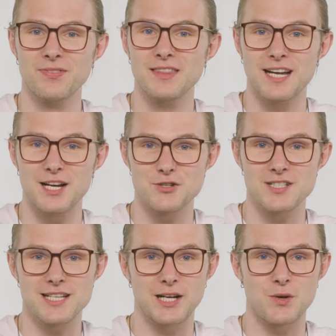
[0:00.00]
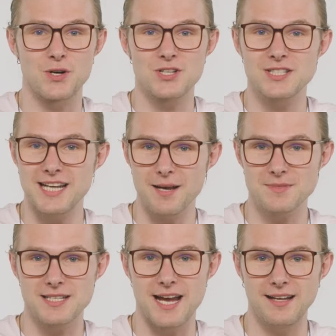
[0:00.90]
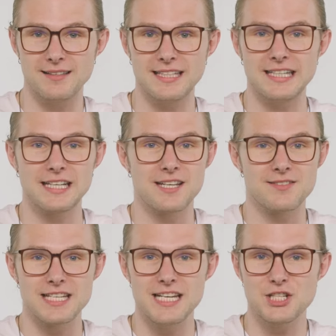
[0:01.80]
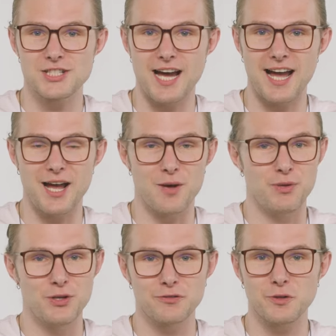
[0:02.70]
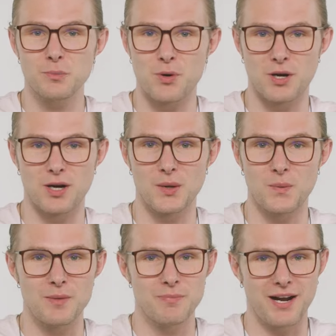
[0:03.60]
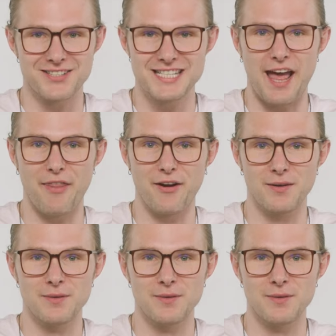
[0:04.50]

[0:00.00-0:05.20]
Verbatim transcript: The Countryside Corner stamp set gives each die a beautiful border when paired together,